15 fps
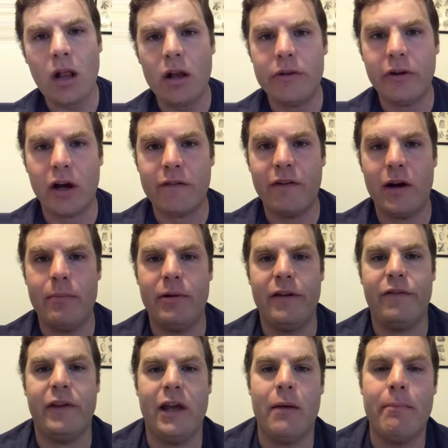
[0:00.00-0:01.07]
Talk very
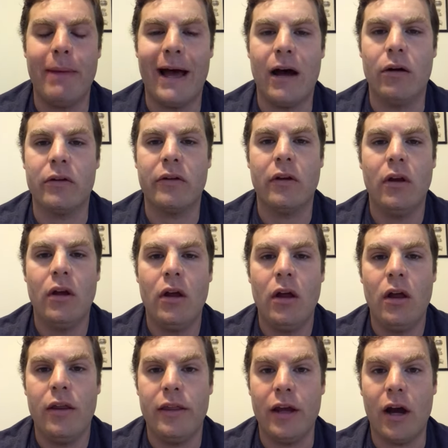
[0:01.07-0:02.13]
briefly about
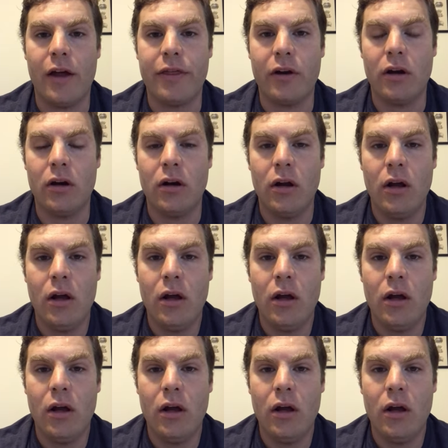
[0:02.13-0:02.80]
the author,